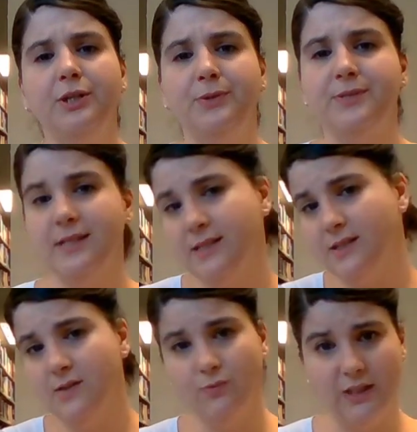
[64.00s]
to use
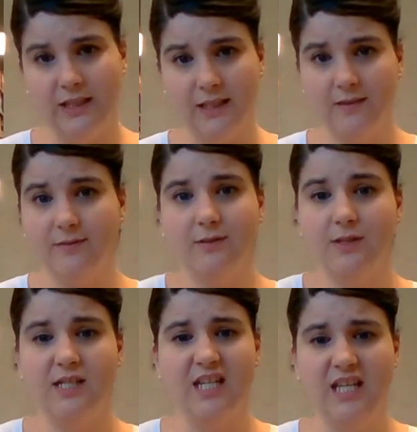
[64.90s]
this really
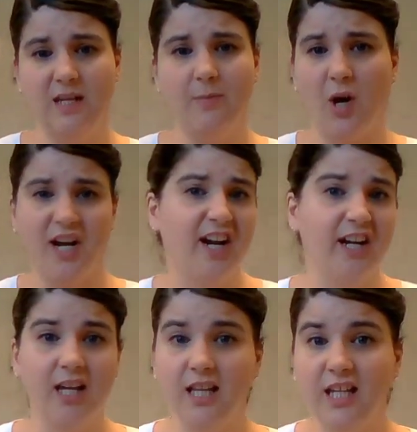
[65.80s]
to keep our
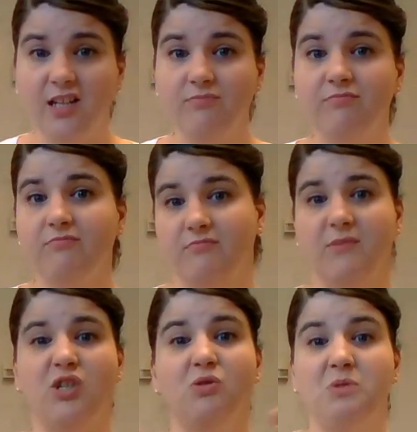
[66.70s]
area clean.
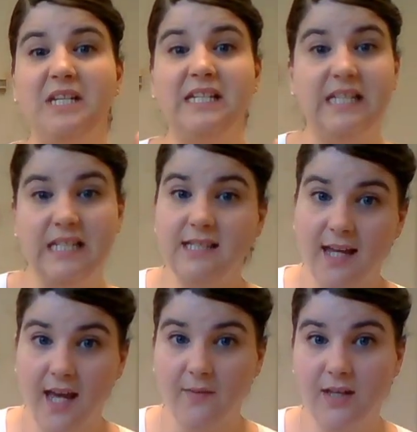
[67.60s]
You don't need to
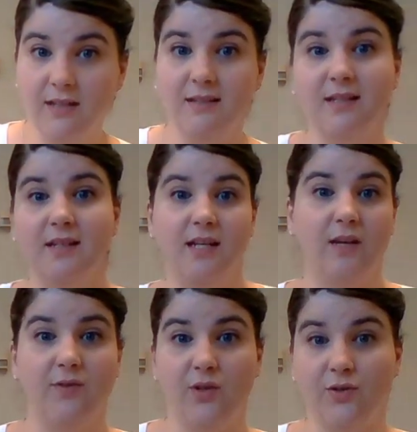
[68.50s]
have it.
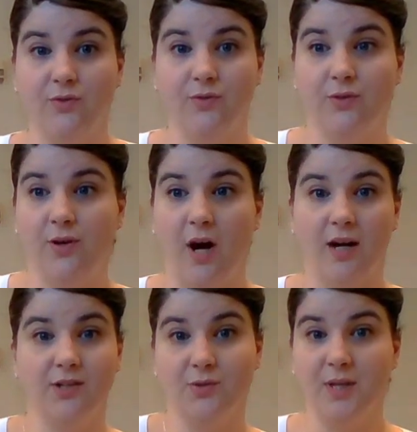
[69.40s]
If you
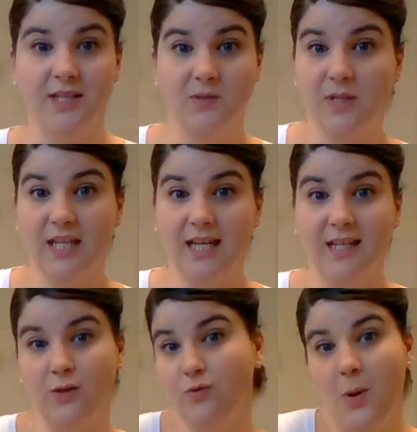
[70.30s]
aren't doing this with a
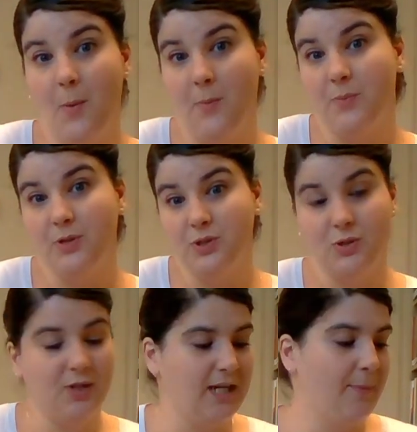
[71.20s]
kit, but you
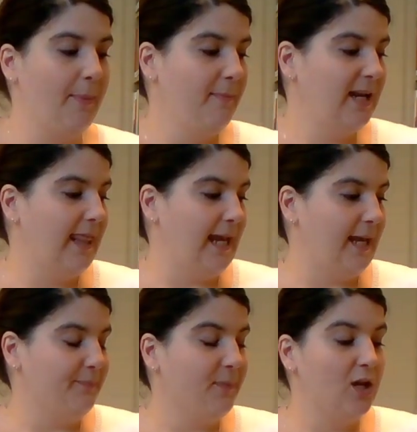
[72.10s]
don't need it, but I like
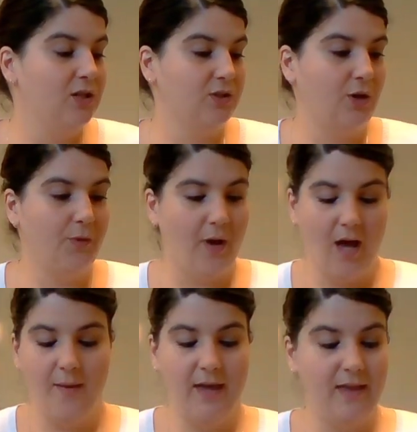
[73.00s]
it. So,
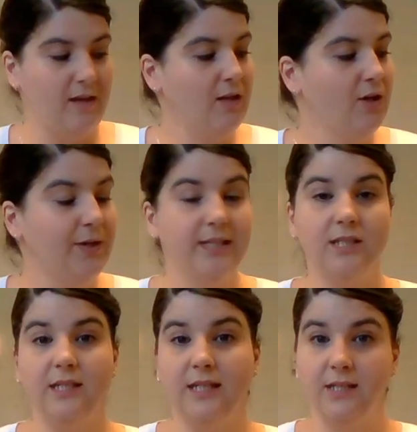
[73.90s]
and then you're going
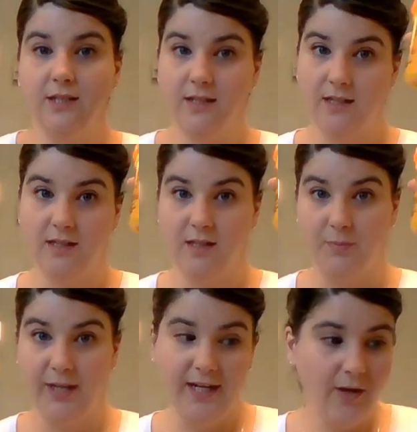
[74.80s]
to need the
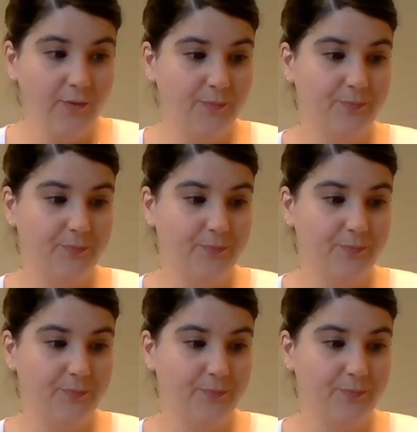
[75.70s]
Play-Doh.